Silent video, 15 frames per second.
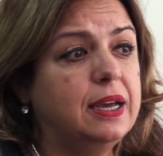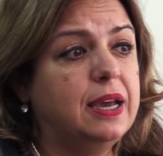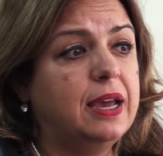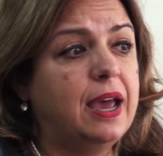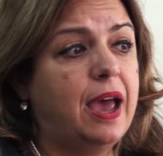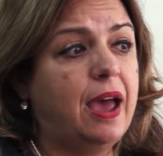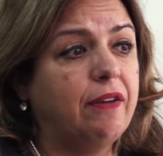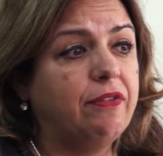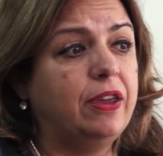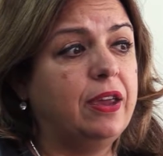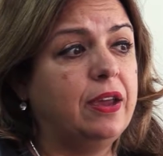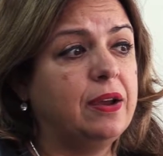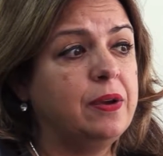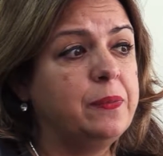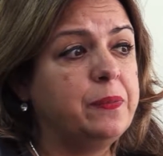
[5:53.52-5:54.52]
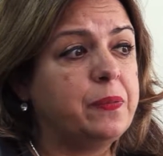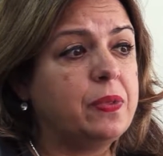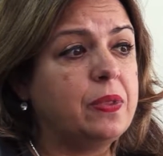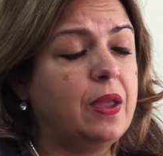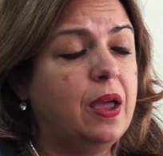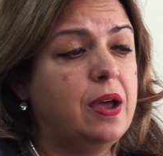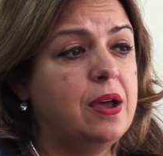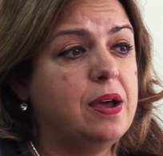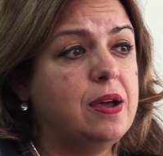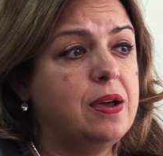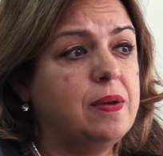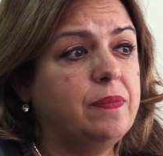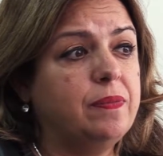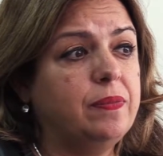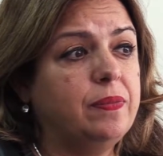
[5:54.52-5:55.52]
having
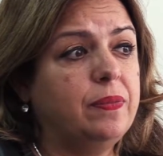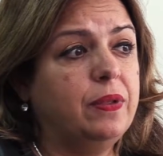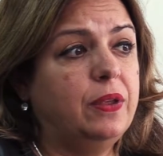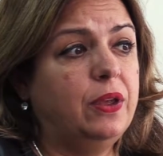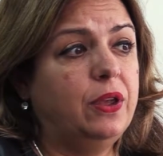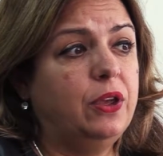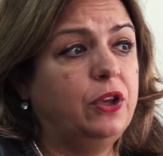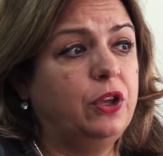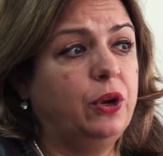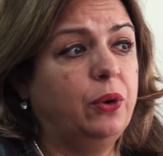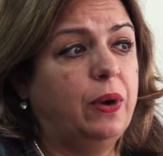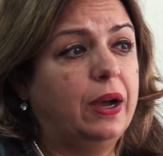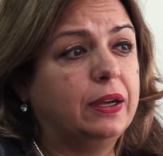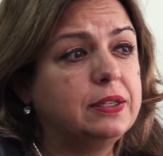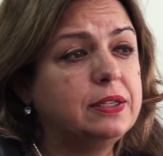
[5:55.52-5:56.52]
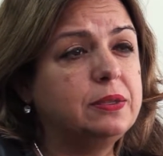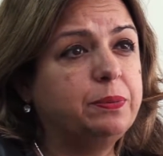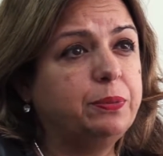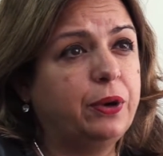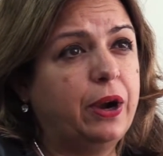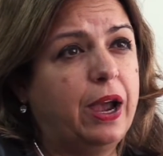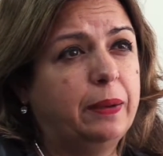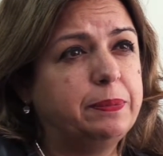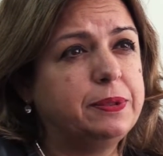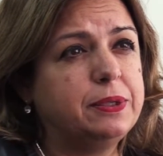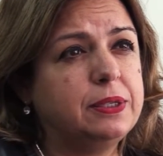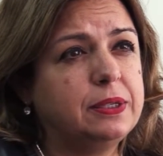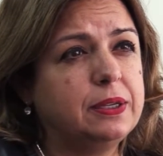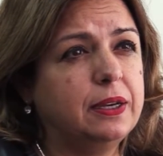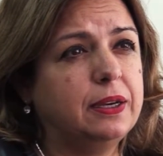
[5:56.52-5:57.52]
us
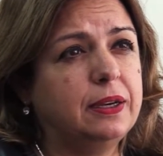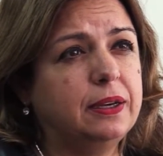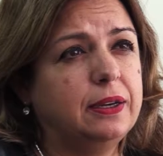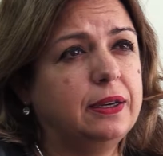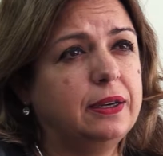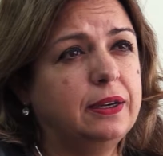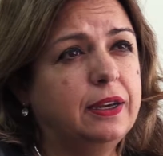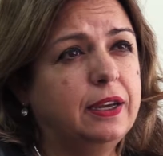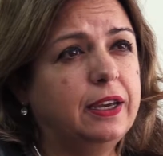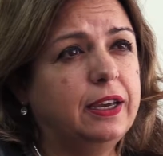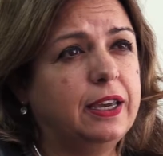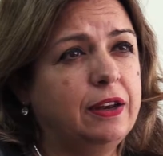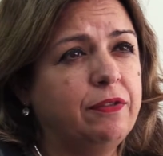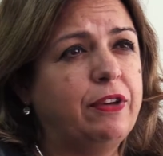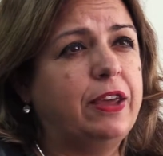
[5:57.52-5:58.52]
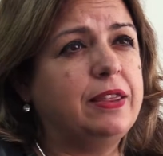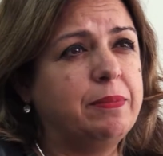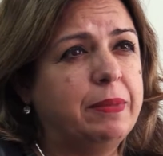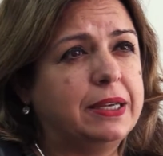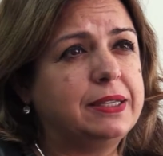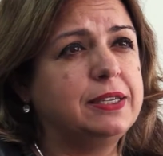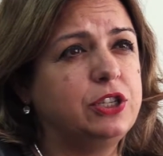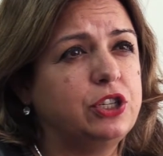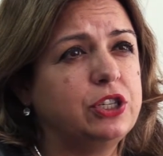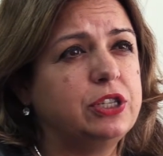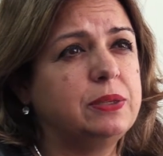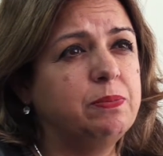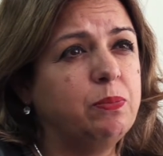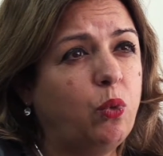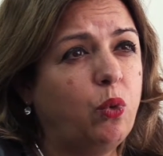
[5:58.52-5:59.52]
perhaps convey the messages
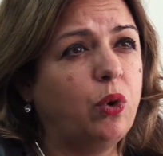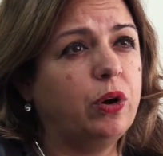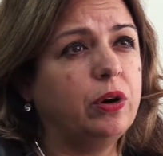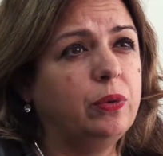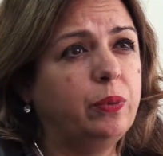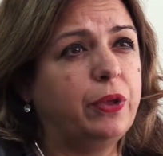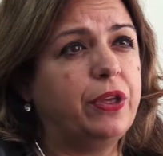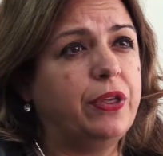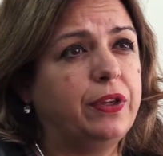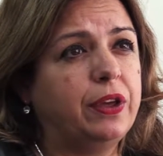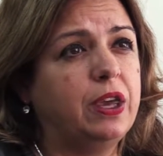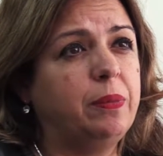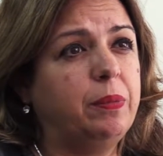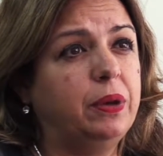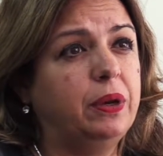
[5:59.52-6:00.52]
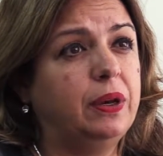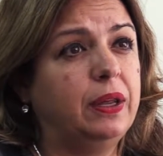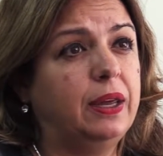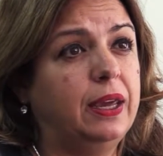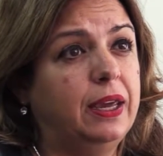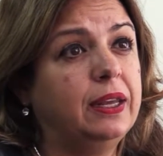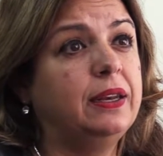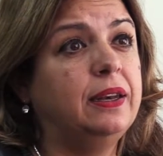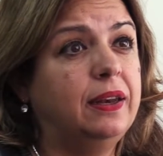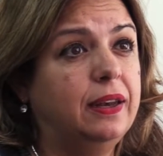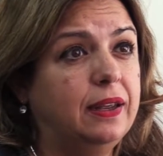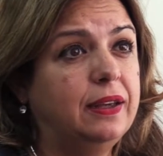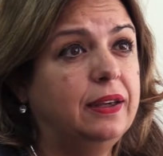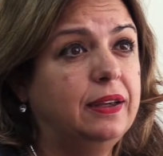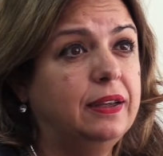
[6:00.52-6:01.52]
more within the community in
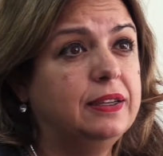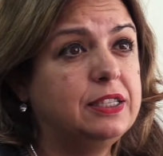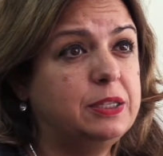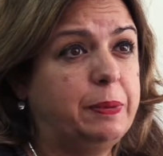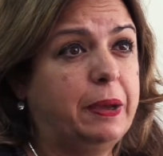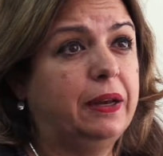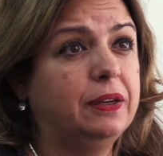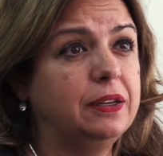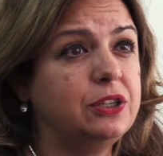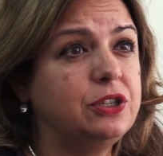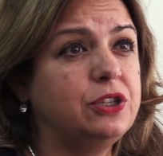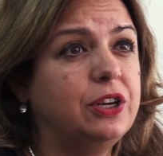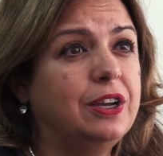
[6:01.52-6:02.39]
Spanish